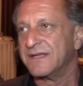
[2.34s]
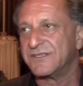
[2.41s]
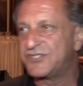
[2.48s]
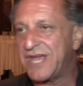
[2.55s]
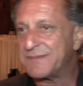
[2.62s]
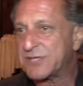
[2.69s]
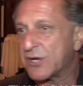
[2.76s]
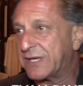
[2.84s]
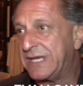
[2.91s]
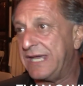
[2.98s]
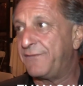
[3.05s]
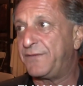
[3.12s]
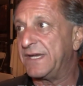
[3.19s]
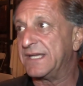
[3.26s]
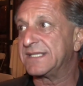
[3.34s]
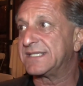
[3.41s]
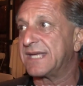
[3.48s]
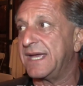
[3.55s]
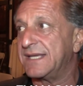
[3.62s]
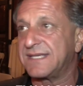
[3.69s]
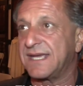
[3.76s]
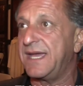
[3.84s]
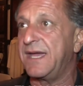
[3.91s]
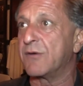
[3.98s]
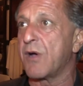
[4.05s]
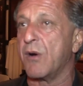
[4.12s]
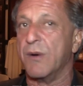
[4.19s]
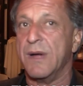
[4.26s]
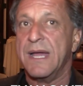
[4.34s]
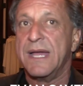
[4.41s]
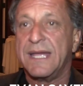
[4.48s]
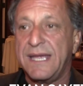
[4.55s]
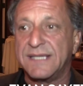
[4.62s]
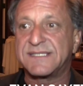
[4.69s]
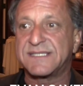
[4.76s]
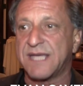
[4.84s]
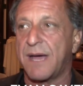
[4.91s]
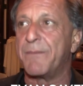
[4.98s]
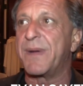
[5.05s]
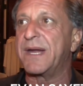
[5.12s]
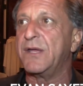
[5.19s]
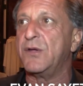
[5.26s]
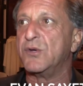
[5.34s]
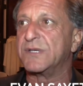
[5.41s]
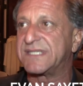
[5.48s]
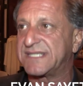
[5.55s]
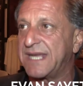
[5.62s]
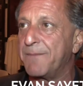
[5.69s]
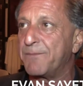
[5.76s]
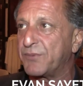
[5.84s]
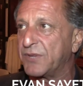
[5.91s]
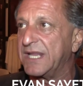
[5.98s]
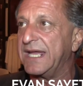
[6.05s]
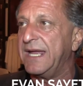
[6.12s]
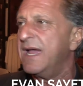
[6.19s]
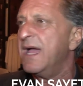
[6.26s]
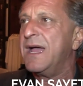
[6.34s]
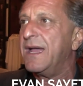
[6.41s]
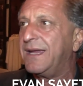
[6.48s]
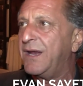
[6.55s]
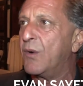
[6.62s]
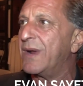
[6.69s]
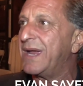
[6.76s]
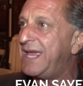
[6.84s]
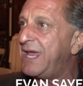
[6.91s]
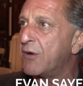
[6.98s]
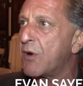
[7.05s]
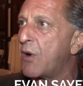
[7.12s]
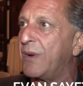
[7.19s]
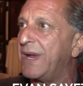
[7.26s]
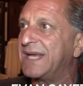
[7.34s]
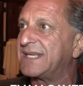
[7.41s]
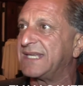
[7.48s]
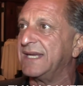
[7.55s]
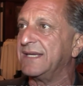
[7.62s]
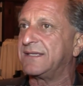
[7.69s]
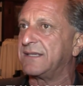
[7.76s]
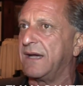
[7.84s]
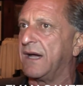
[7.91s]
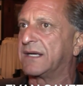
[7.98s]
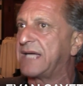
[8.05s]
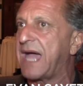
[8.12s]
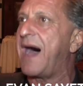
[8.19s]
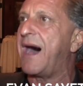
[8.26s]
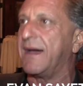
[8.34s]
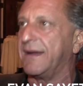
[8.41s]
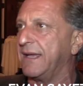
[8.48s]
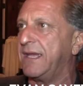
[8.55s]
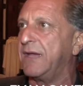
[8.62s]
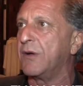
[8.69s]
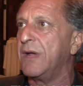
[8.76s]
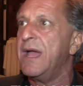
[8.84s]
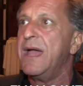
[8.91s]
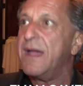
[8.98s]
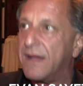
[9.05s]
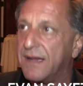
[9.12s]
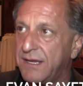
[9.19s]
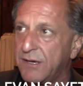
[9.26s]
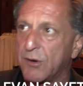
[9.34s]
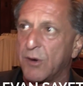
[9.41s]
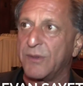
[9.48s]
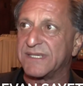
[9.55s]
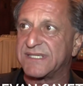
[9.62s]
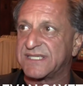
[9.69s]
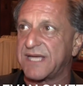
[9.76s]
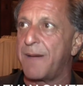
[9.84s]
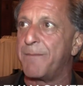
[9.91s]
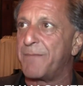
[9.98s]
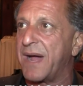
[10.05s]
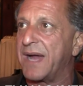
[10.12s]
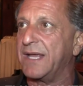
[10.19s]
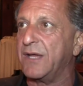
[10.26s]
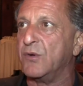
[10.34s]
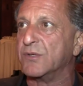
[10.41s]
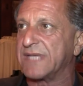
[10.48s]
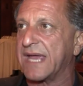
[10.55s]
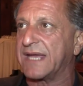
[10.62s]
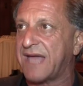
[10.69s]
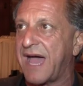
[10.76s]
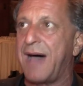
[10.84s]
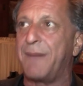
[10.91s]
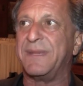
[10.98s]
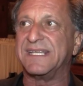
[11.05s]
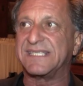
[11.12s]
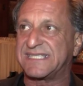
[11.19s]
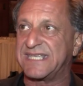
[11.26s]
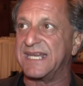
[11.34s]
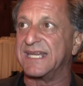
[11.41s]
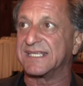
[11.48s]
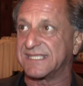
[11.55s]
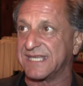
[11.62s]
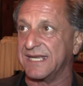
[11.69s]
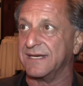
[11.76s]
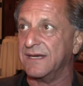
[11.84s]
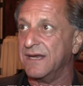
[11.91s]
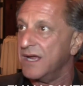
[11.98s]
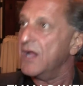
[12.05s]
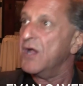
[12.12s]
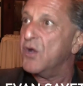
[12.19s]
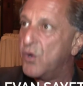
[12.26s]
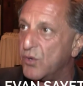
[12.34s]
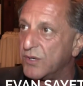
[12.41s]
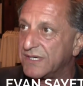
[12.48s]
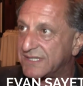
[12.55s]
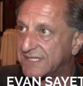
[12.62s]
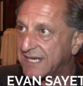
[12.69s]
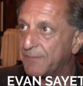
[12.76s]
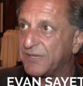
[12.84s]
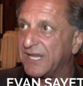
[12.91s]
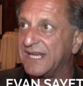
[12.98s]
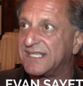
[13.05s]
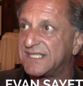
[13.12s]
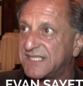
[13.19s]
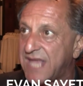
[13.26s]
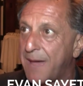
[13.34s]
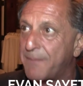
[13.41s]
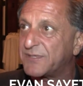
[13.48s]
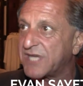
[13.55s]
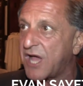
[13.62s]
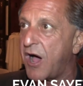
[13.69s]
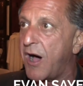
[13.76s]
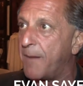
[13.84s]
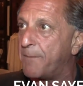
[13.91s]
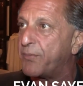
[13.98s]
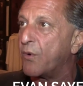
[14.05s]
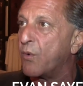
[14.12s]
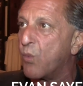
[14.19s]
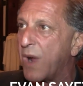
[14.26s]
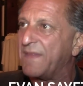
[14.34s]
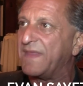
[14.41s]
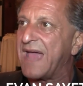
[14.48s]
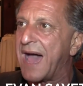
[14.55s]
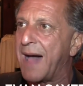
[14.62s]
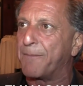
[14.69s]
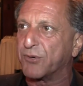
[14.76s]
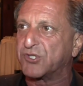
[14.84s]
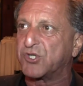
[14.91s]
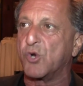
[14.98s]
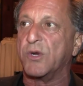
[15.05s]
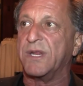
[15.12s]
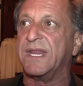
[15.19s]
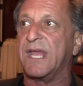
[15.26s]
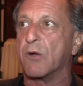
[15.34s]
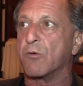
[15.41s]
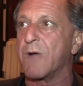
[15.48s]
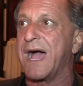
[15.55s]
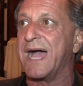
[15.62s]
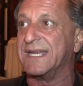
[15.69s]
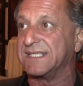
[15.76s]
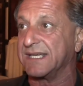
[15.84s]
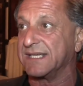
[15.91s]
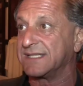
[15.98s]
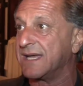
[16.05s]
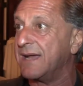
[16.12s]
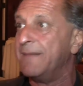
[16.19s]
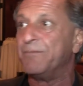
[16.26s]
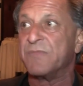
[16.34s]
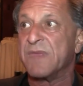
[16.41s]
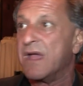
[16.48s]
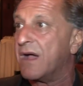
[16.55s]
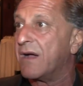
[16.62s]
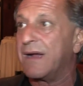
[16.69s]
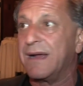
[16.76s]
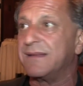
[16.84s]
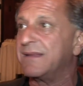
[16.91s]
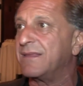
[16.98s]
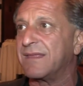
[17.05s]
James O'Keefe is a hero. He's somebody who simply, you know, a hero isn't a god. A hero is somebody who's a common citizen who simply steps up when the opportunity arises. Right?